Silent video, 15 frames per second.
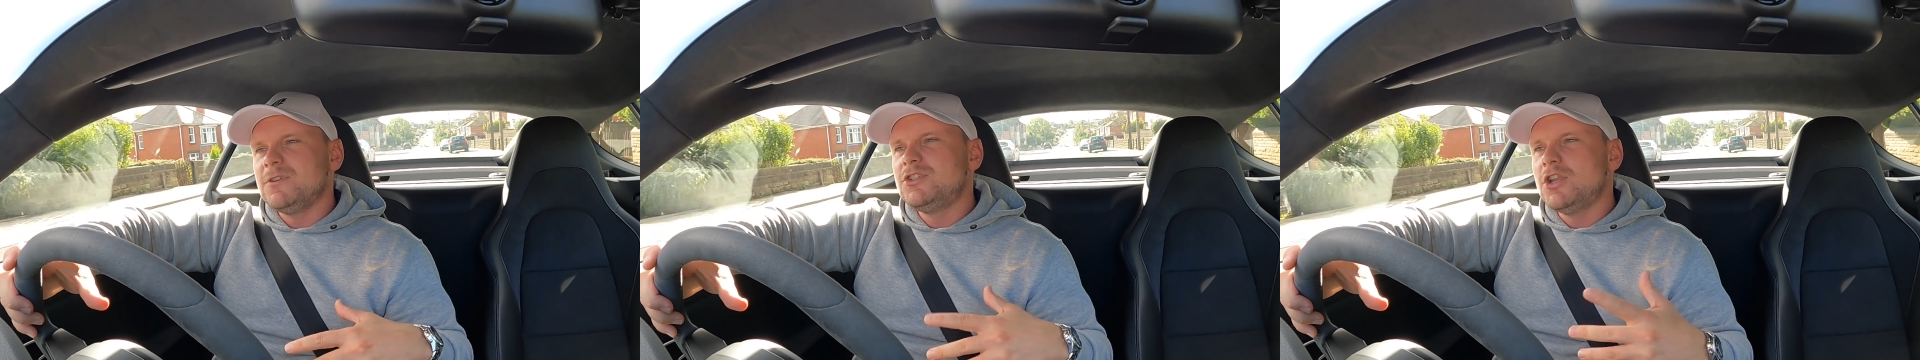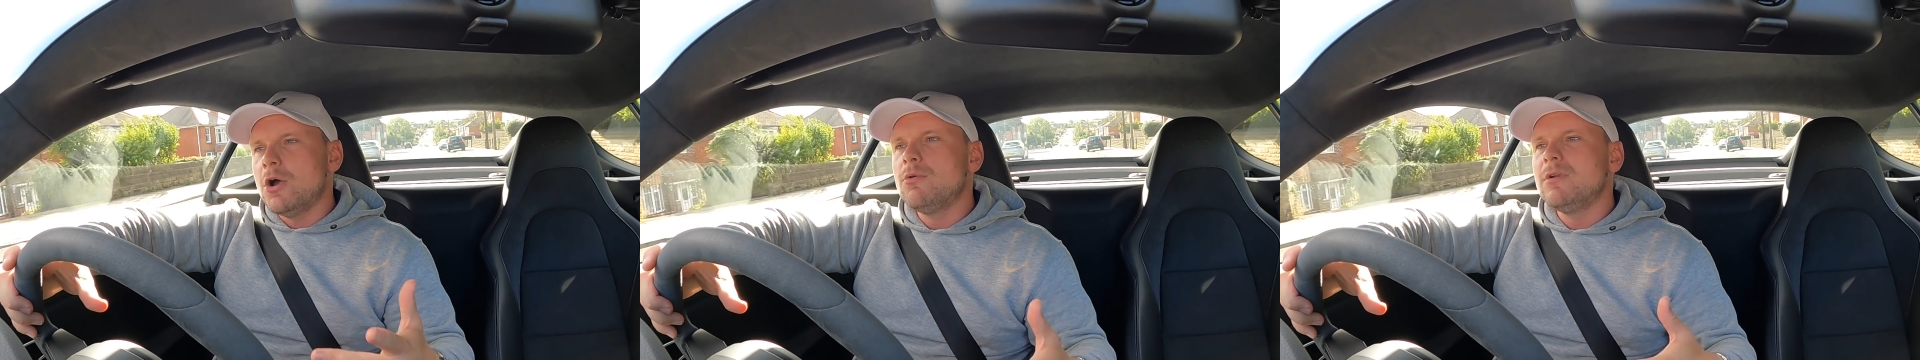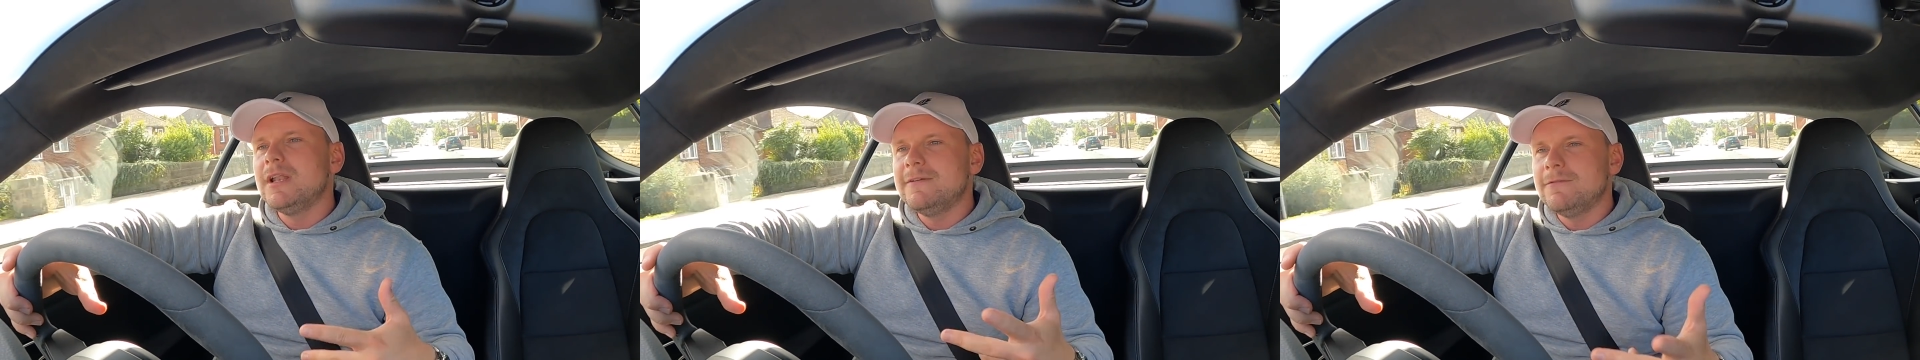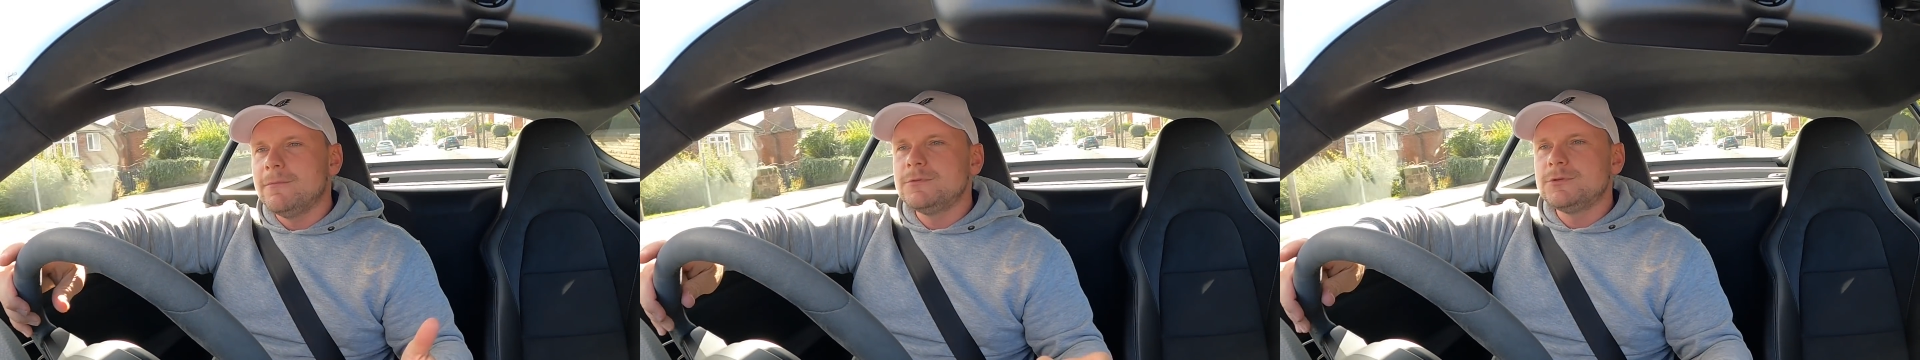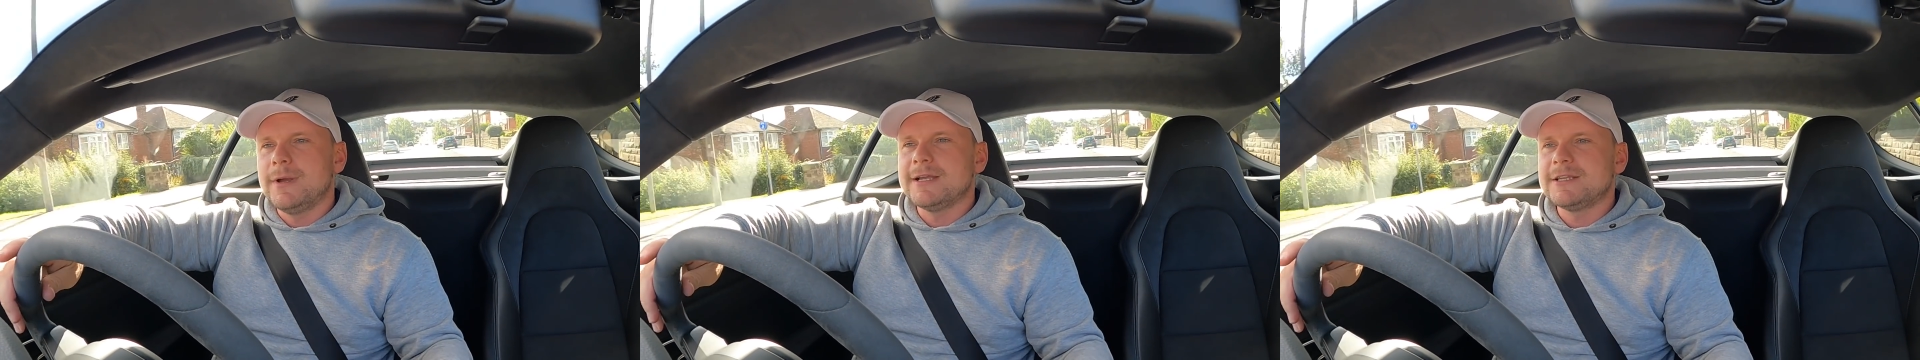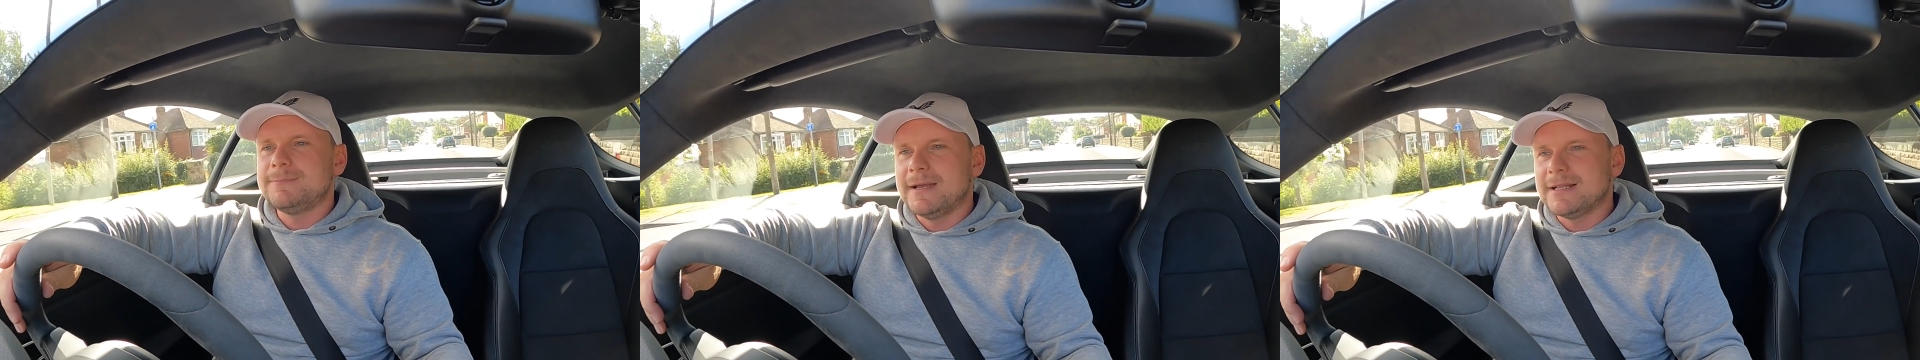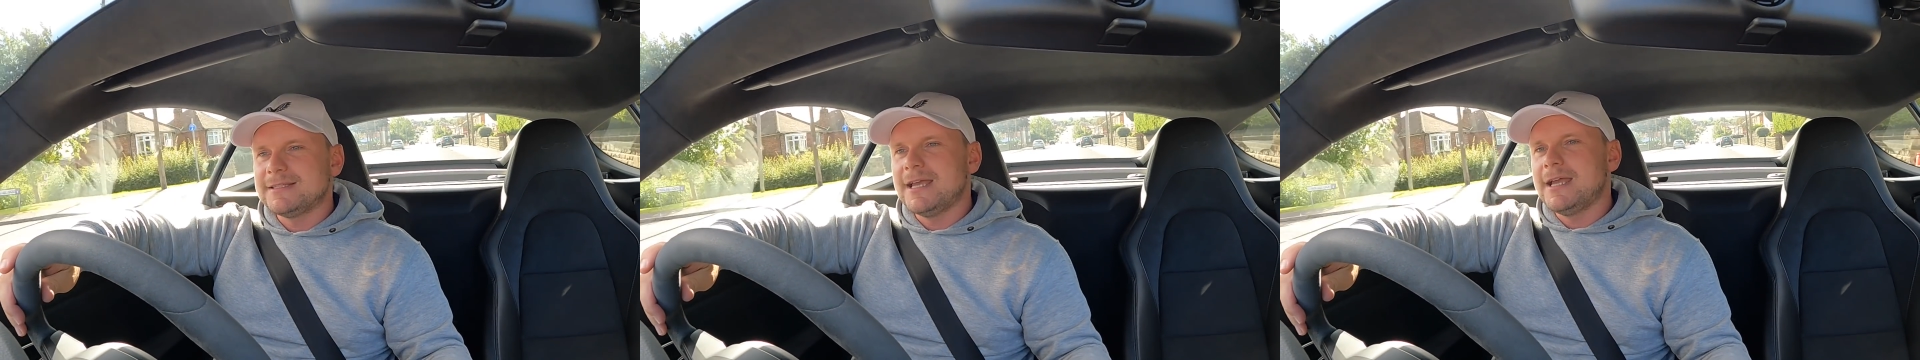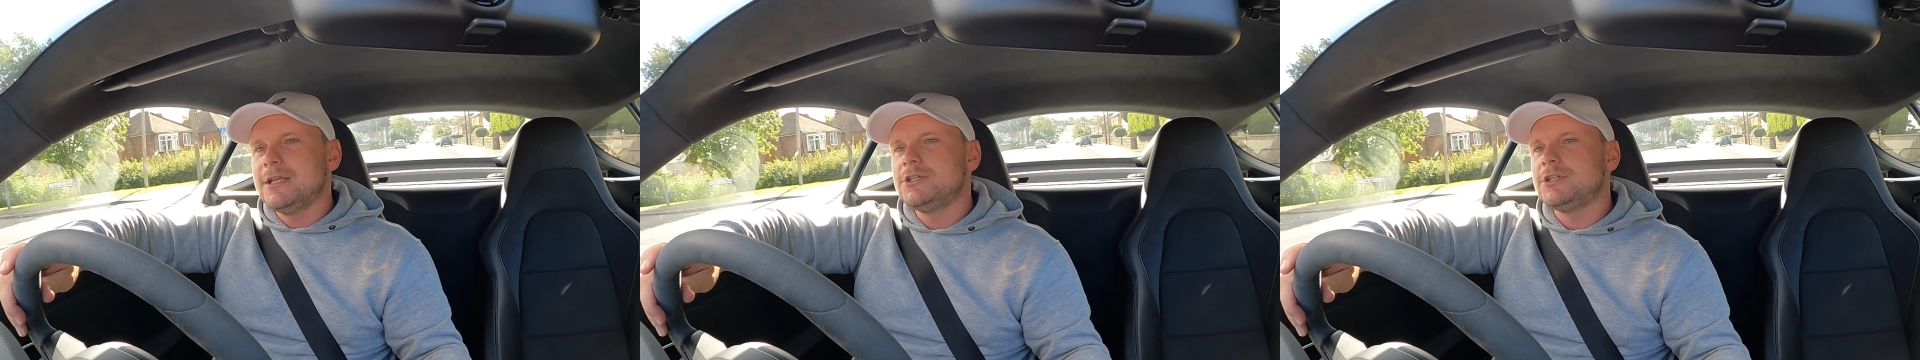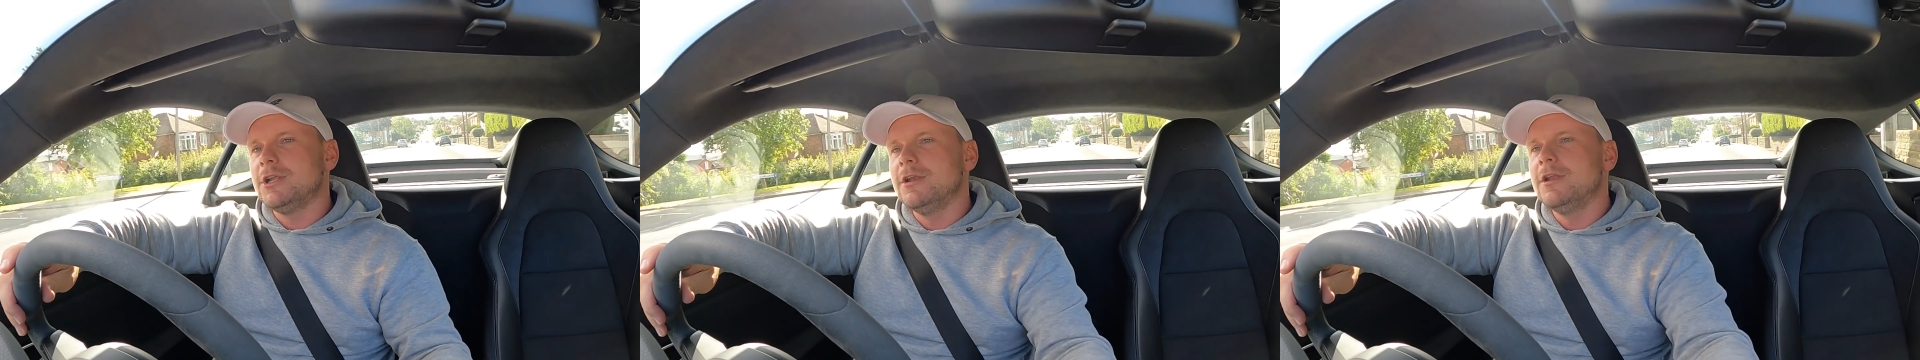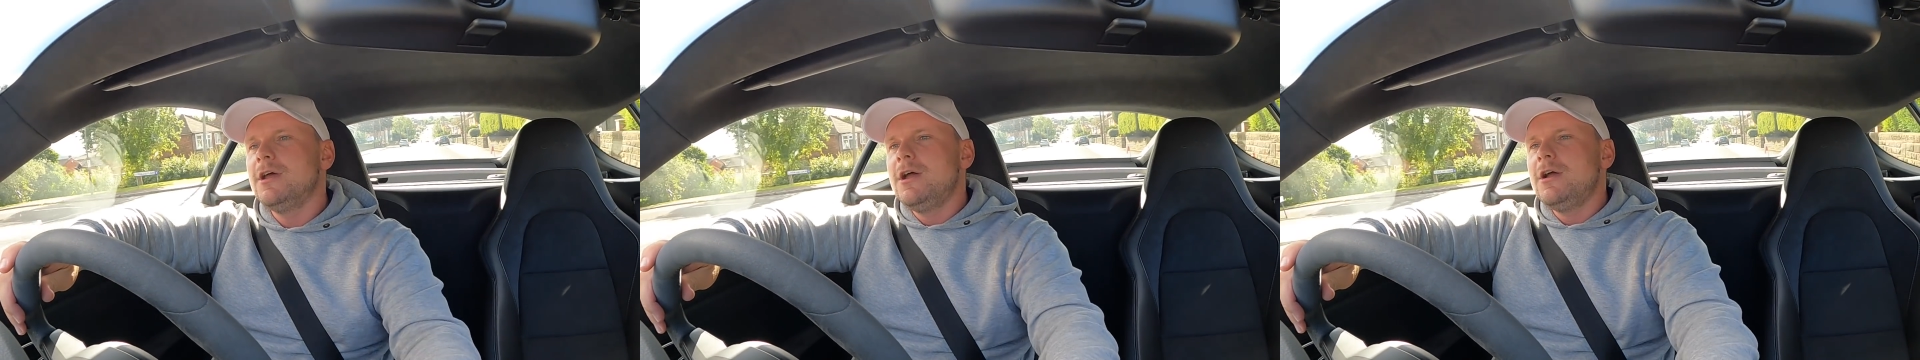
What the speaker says: don't live up to expectation